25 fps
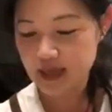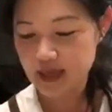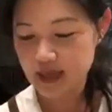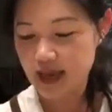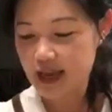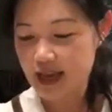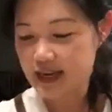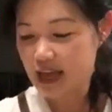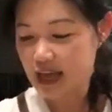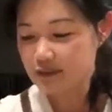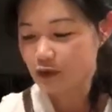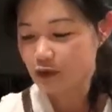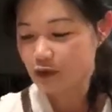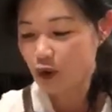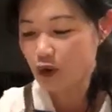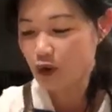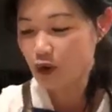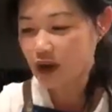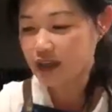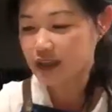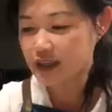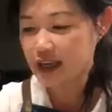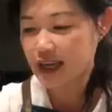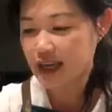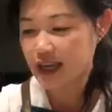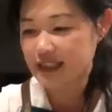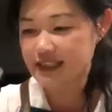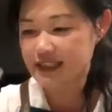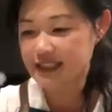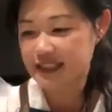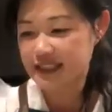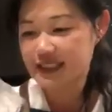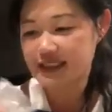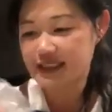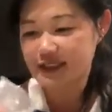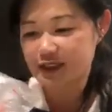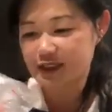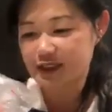And I've organized it
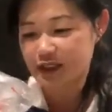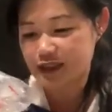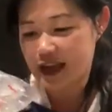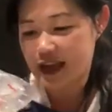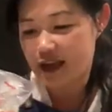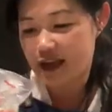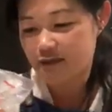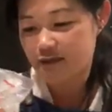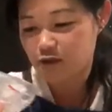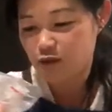to have